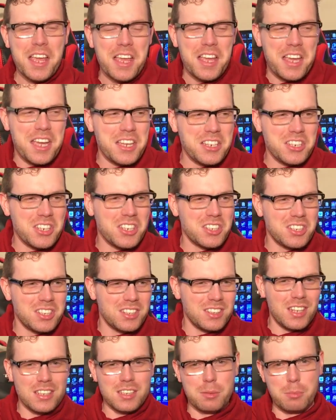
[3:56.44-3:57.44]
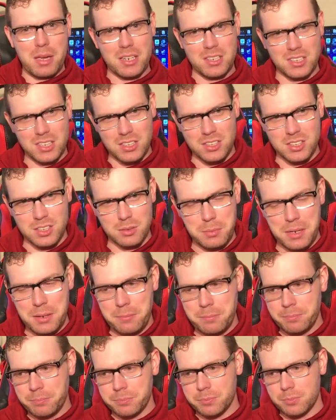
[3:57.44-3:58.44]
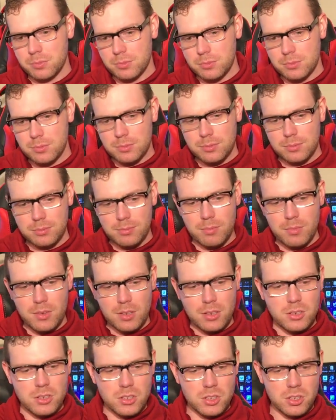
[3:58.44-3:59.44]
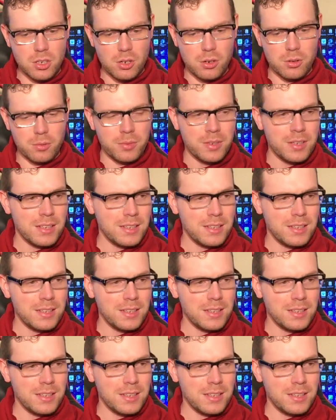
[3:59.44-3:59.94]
it just doesn't make sense to me. So